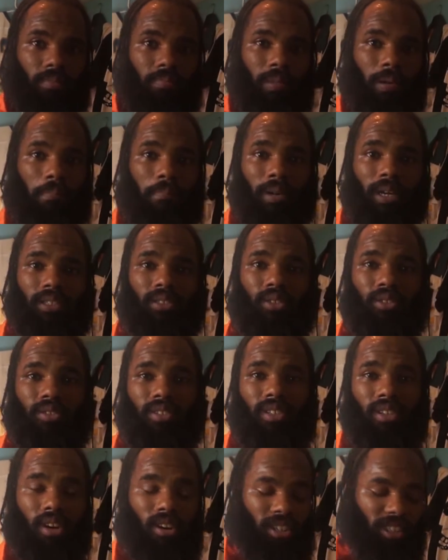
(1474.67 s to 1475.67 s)
My
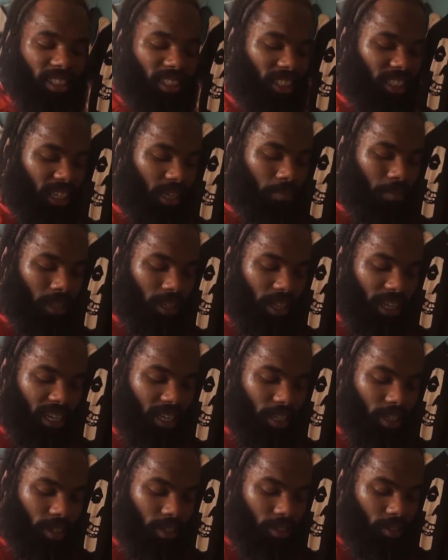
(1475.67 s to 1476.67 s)
muscles are
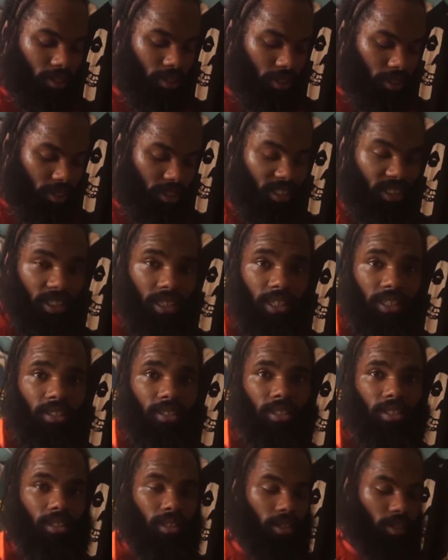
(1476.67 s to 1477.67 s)
stimulated
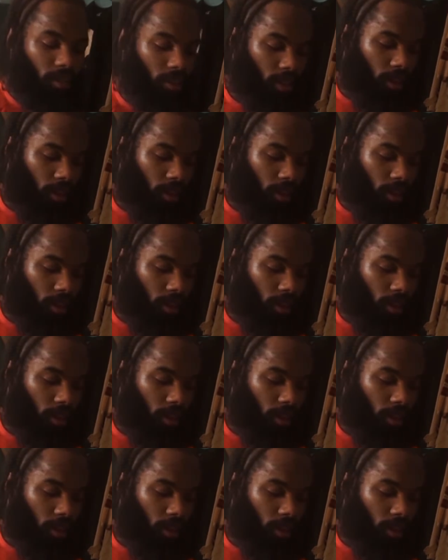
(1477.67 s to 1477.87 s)
just